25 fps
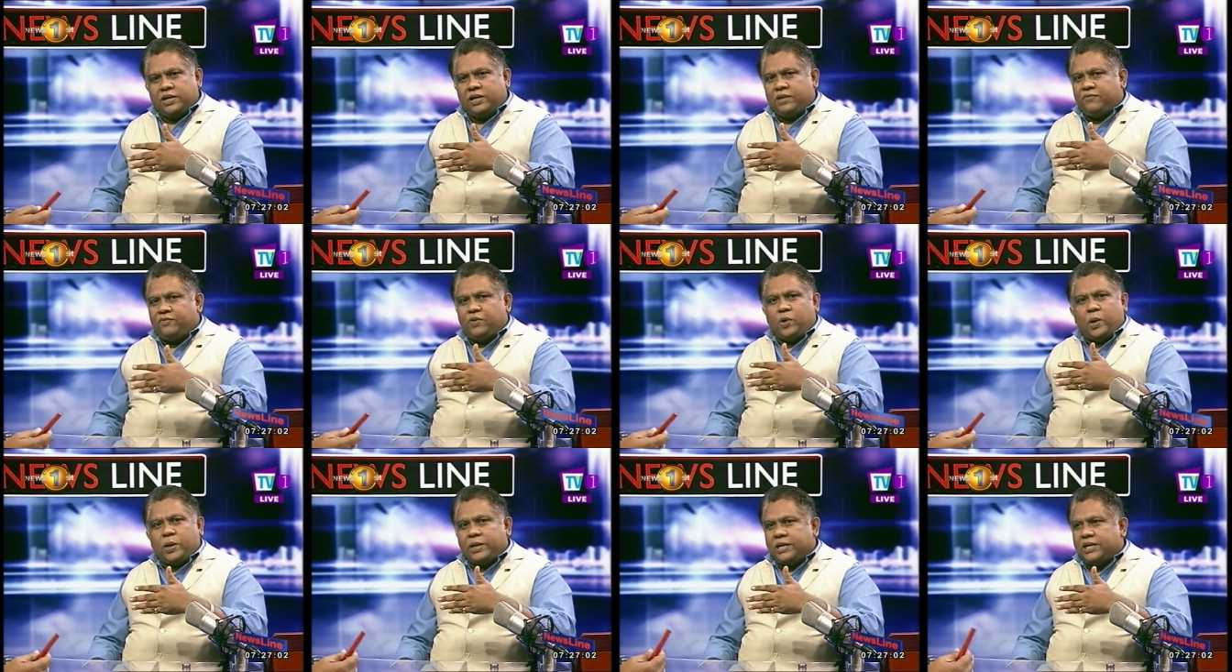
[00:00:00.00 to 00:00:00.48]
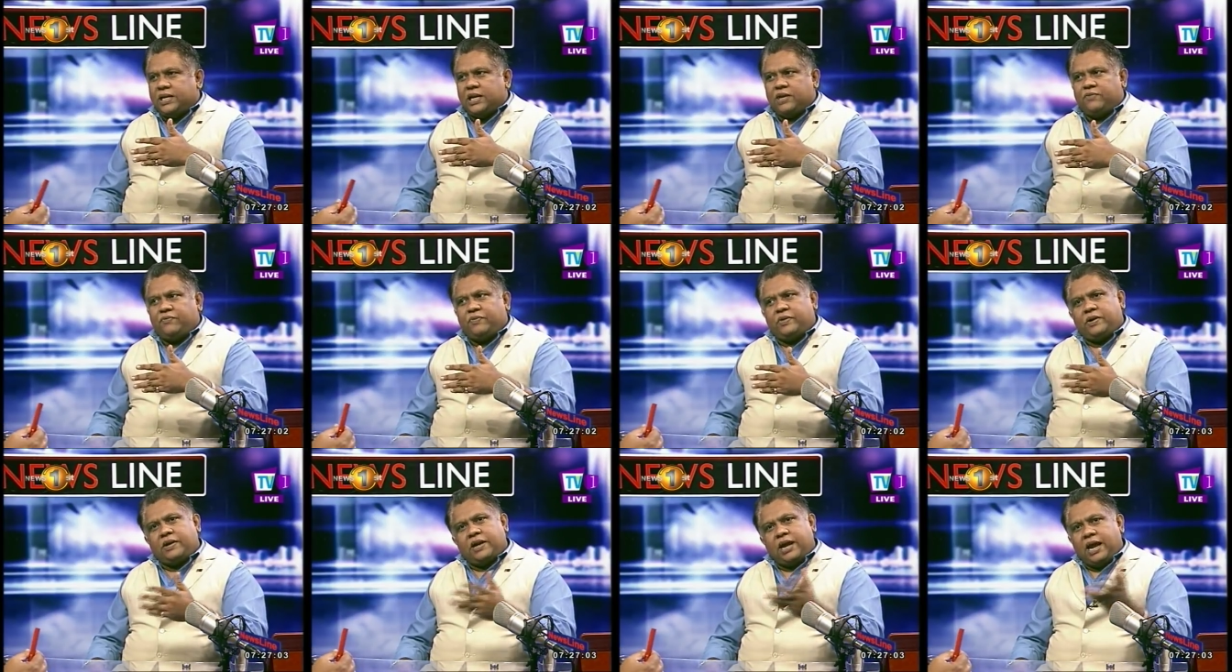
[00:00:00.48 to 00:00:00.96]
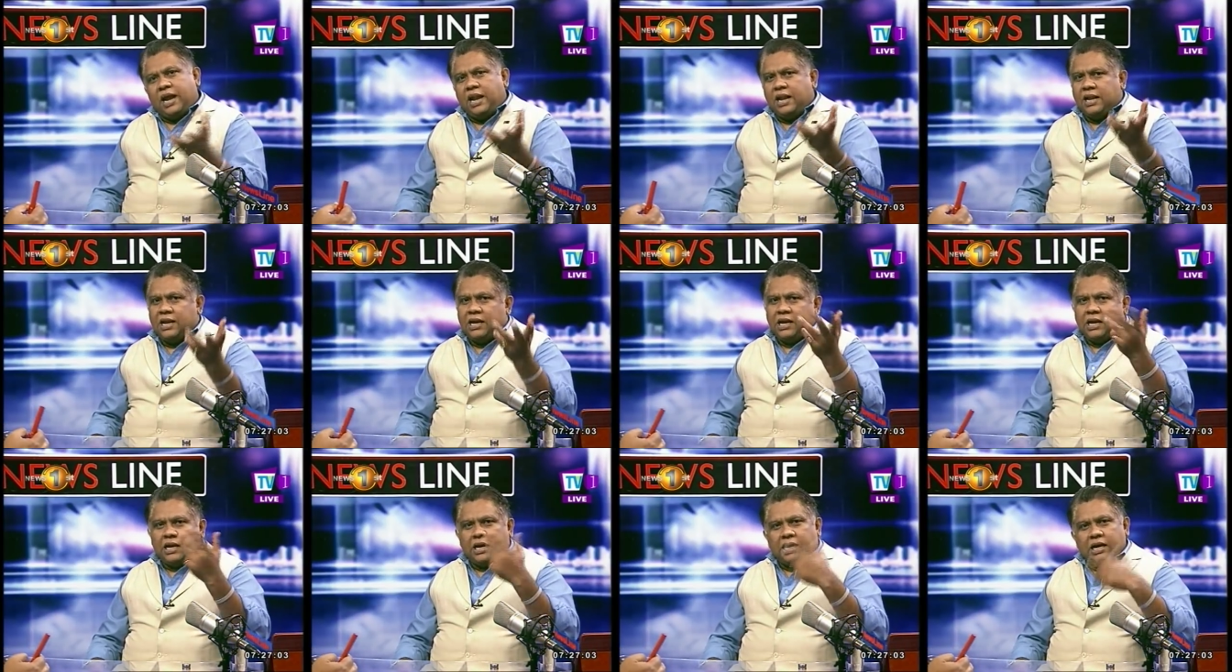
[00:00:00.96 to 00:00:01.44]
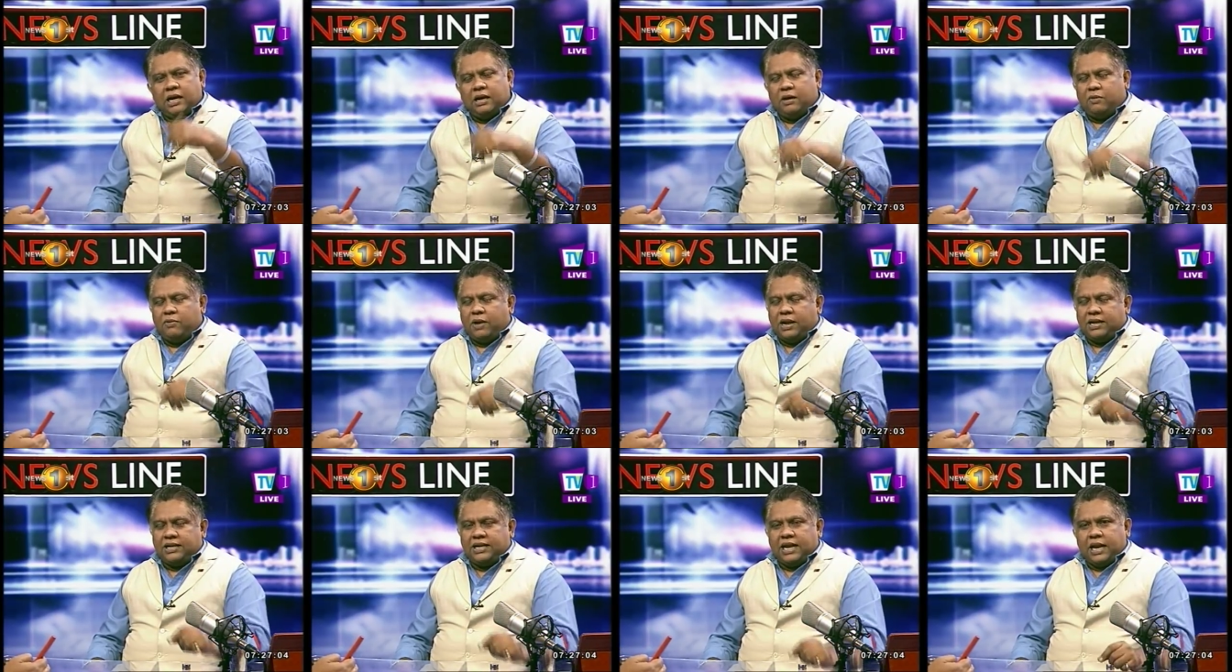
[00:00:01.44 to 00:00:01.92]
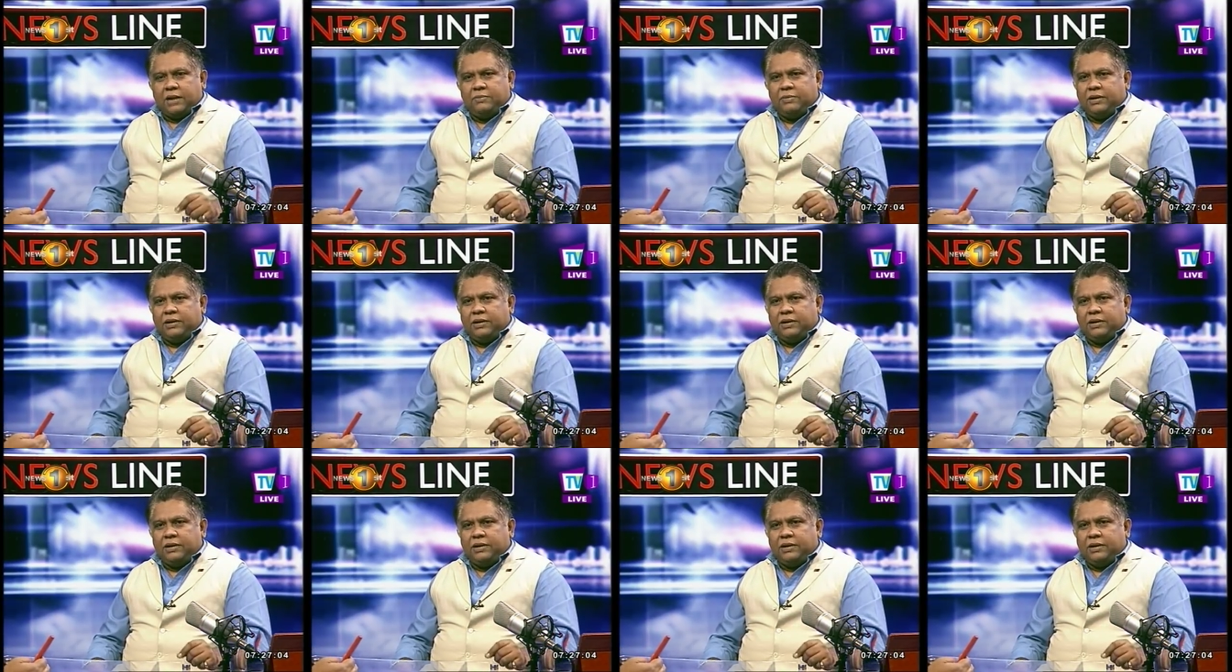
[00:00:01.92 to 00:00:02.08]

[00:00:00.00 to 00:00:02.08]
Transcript: if you are needed for trial, uh, one can